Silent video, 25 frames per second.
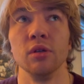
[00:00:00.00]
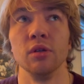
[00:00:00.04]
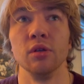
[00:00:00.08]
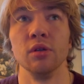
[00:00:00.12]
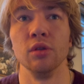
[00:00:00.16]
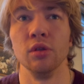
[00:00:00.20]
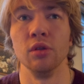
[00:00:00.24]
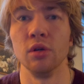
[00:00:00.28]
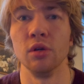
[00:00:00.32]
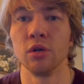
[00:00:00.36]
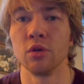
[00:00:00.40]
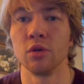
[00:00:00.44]

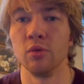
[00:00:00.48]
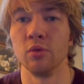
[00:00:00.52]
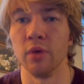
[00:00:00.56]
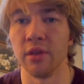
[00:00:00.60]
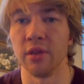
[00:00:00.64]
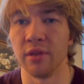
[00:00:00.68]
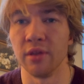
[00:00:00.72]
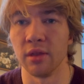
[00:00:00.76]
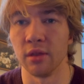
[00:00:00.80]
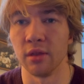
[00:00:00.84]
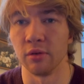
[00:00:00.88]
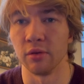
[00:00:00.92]
look
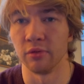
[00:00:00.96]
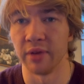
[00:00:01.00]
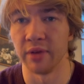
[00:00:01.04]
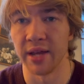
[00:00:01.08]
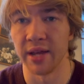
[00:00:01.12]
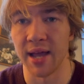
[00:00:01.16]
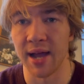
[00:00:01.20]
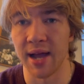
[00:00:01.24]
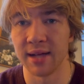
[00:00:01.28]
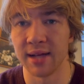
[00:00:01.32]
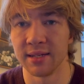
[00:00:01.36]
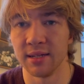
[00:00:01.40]
within the
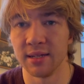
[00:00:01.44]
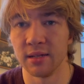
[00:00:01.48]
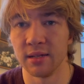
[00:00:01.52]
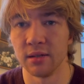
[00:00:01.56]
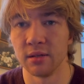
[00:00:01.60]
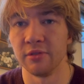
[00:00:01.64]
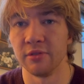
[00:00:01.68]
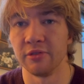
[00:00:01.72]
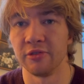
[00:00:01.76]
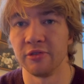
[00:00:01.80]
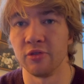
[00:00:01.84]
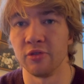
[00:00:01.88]
reactant
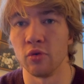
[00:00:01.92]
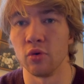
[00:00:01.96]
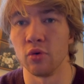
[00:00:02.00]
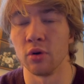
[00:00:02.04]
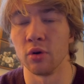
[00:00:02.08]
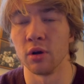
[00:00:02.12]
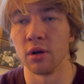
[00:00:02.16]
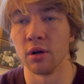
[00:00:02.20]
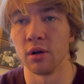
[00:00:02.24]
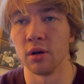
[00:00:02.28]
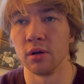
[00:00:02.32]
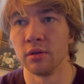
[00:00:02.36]

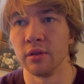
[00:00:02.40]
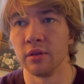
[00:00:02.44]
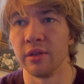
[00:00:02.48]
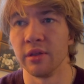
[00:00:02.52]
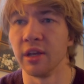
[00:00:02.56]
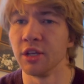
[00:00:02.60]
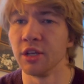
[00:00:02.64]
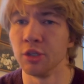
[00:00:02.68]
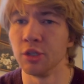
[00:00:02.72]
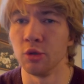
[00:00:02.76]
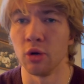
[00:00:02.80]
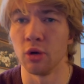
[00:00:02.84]
for
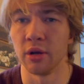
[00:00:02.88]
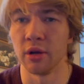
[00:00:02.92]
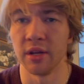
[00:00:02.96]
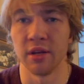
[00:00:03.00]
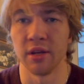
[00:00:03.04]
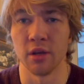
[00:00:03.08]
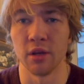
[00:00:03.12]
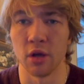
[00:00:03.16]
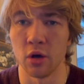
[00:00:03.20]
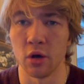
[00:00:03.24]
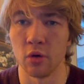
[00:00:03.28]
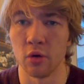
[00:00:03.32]
things you already
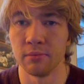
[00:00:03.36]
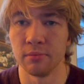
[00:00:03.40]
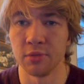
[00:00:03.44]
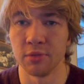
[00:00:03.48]
know.